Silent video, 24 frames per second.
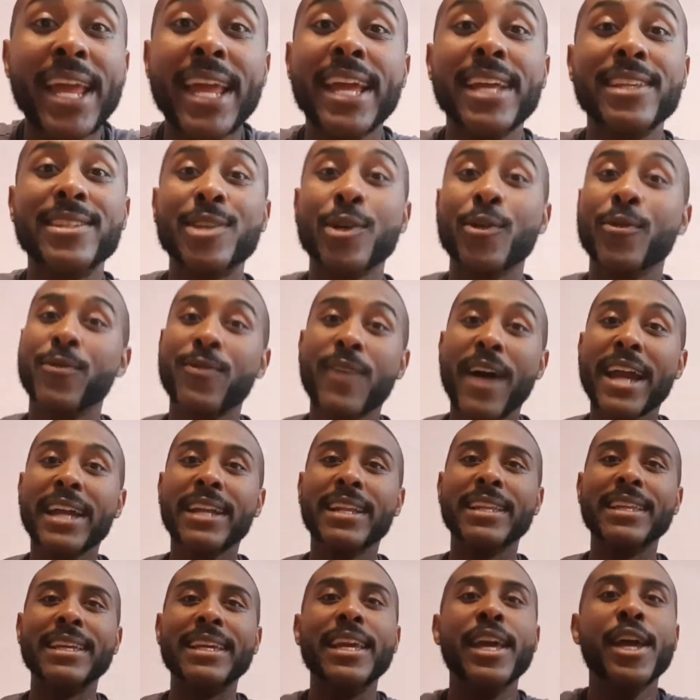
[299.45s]
Until
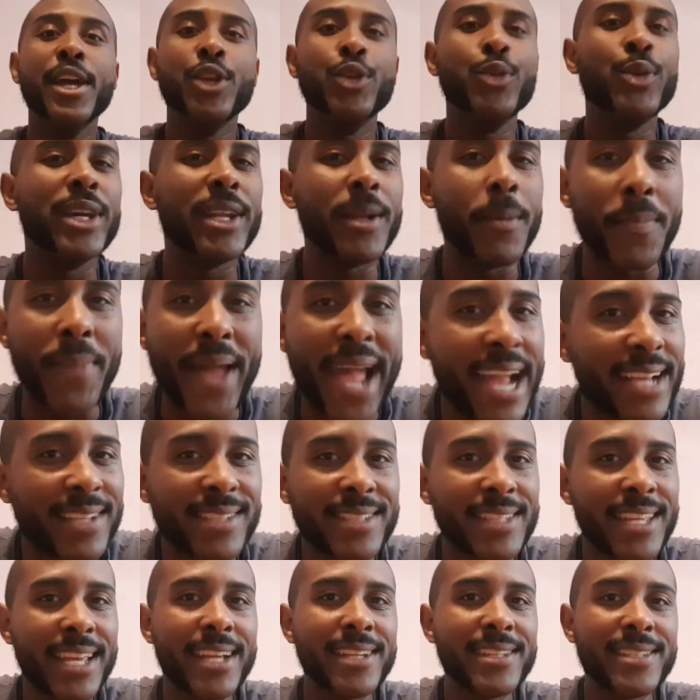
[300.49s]
finally, you get a
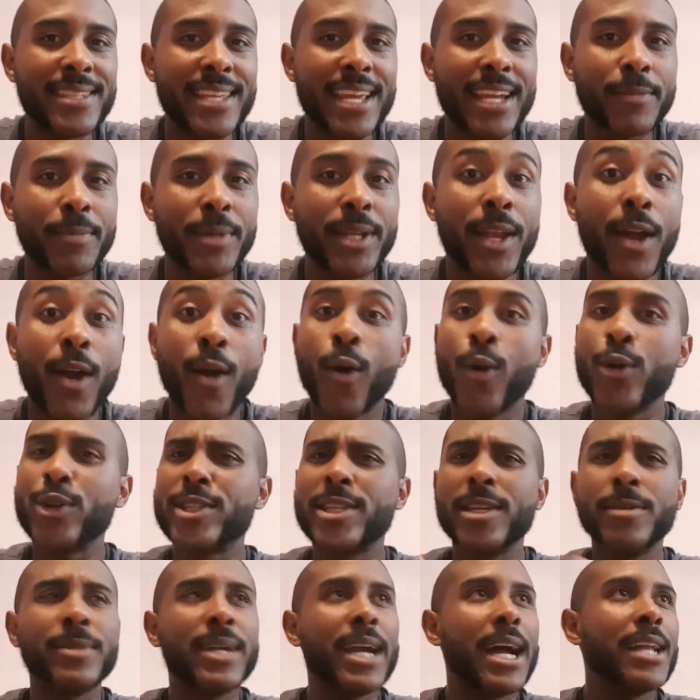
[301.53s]
backstage segment or
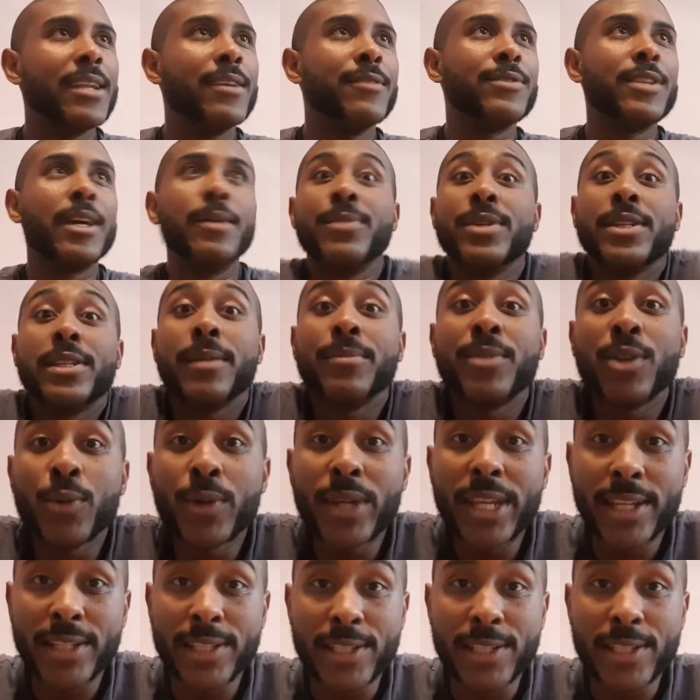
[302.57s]
some kind of WWE